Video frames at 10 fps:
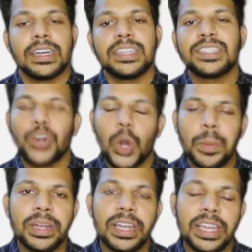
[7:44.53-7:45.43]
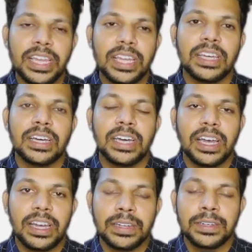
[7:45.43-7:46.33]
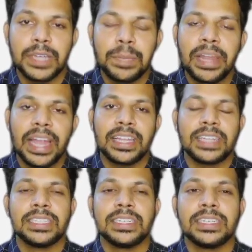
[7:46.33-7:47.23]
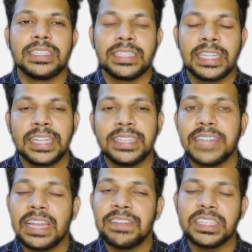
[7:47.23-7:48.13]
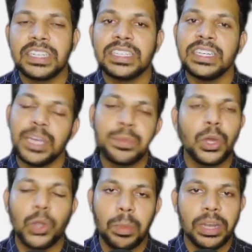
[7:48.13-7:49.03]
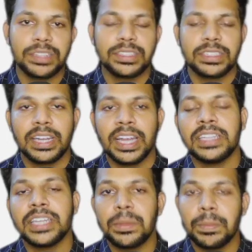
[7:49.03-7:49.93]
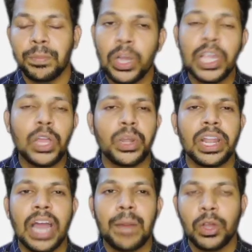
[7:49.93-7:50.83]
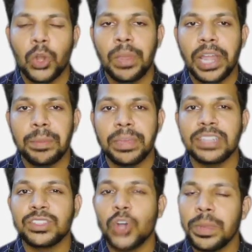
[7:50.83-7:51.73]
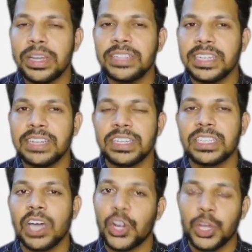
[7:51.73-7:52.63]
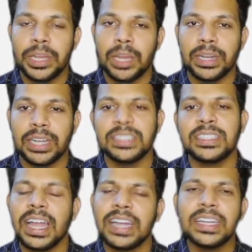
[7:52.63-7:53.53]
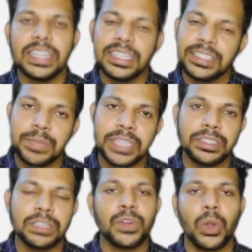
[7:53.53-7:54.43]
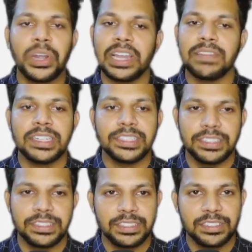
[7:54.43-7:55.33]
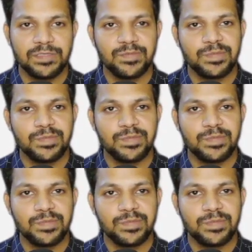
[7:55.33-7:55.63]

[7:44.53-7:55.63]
it is commonly implied that there is elevation in the immunoglobulins. Right? The polyclonal gamma globulinemia is commonly seen with autoimmune hepatitis and in some cases of chronic liver disease.